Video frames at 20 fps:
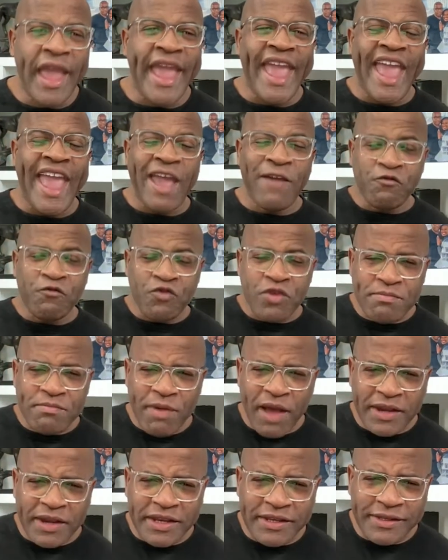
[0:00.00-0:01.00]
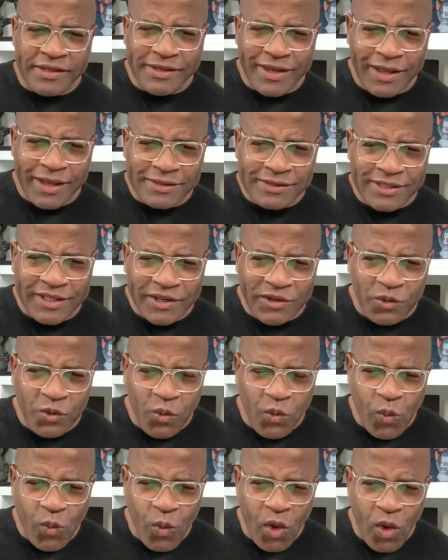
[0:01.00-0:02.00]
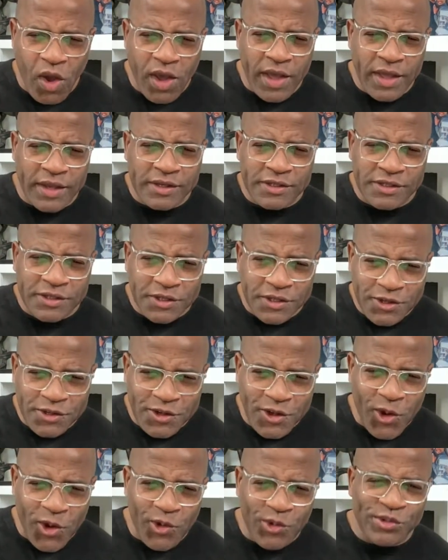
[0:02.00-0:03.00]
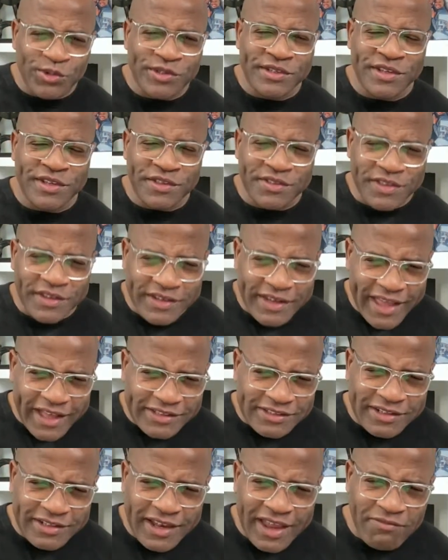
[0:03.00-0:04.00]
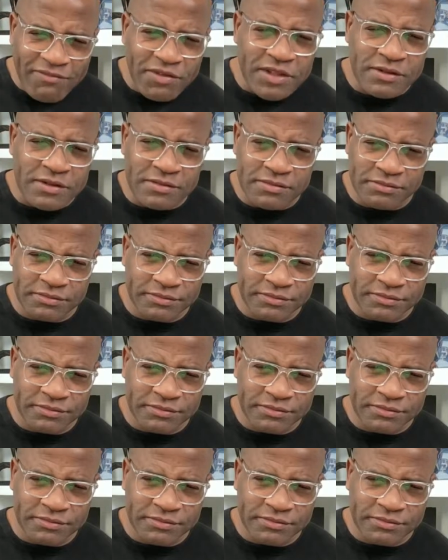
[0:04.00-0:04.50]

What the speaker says: Everybody doesn't want to go to the next level.